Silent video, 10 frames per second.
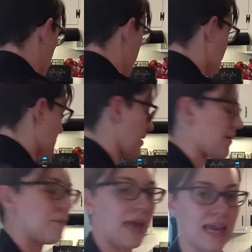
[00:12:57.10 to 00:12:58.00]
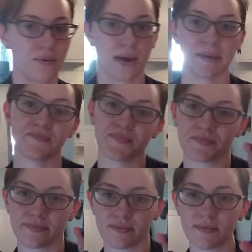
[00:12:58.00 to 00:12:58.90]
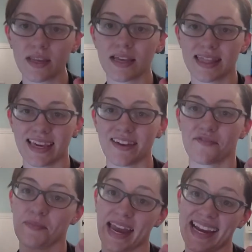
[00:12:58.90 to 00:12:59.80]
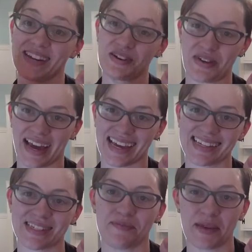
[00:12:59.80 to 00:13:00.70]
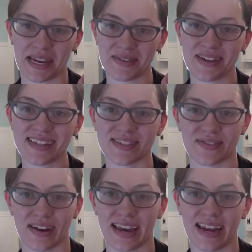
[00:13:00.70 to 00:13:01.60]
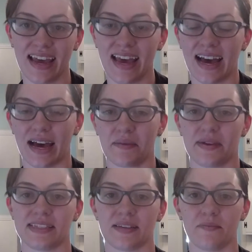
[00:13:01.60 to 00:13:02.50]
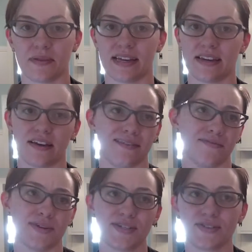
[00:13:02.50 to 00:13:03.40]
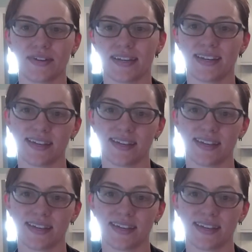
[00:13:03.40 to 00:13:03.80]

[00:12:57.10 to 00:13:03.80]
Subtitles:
oil. Panaway. Think of pain away. So Panaway is great. It's a blend of wintergreen,